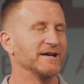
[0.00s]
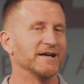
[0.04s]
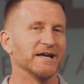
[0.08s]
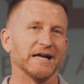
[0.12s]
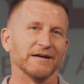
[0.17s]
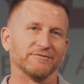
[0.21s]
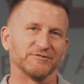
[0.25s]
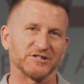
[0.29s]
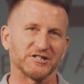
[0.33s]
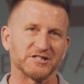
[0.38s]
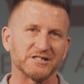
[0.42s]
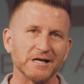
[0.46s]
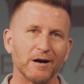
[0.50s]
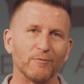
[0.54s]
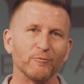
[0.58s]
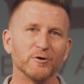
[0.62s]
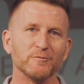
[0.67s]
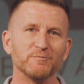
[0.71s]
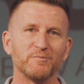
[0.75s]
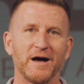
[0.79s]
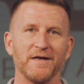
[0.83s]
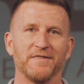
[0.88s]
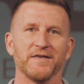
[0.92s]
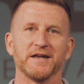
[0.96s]
if
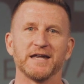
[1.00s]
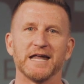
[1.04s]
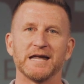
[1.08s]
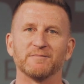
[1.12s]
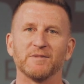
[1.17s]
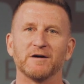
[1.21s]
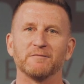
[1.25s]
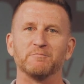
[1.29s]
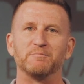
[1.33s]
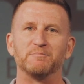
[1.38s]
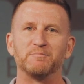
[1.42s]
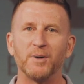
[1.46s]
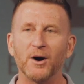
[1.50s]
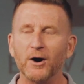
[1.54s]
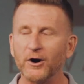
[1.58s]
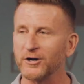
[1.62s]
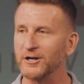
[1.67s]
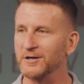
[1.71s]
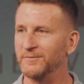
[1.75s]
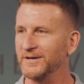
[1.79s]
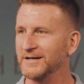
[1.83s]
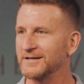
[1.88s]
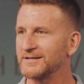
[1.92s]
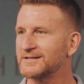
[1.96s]
someone by the name of
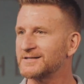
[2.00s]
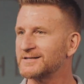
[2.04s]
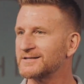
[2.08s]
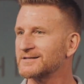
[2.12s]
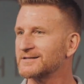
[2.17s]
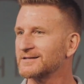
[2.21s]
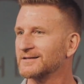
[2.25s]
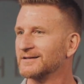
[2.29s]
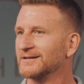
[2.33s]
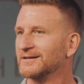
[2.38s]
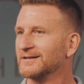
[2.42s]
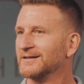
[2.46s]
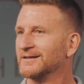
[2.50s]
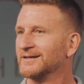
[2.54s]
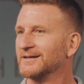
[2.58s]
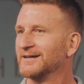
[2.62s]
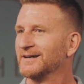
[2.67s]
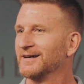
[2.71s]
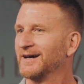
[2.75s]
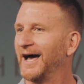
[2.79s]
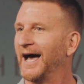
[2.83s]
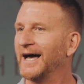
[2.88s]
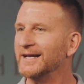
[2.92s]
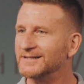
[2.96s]
Barnabas
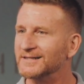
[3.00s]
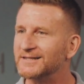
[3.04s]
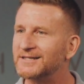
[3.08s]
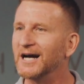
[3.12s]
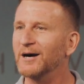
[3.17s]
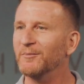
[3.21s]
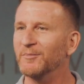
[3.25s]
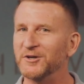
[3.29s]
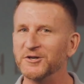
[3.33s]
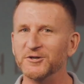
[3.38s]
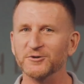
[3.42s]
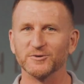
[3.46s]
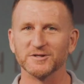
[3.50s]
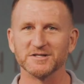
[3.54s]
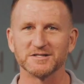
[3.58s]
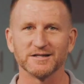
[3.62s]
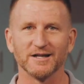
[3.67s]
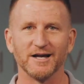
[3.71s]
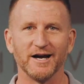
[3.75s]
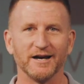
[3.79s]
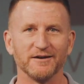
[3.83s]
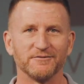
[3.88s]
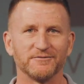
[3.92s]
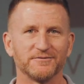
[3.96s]
hadn't come into his
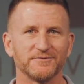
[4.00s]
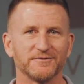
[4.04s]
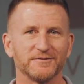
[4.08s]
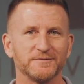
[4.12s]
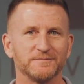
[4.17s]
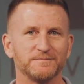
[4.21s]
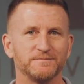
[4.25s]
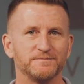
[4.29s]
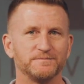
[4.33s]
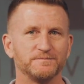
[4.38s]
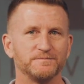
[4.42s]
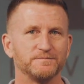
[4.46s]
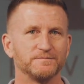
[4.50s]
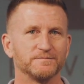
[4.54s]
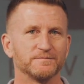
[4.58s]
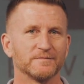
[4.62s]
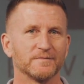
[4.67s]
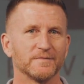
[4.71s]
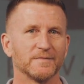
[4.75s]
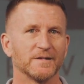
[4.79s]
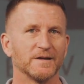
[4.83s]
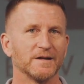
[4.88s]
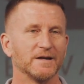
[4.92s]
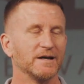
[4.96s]
life?
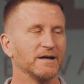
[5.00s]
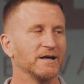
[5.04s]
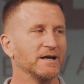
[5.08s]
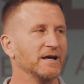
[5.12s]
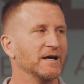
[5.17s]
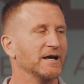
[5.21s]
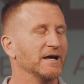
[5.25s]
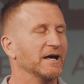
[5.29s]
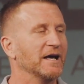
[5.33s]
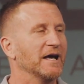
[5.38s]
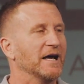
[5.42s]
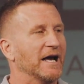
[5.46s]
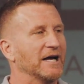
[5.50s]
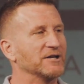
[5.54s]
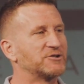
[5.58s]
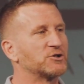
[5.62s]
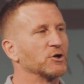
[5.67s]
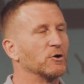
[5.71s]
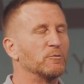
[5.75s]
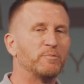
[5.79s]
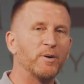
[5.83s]
And so,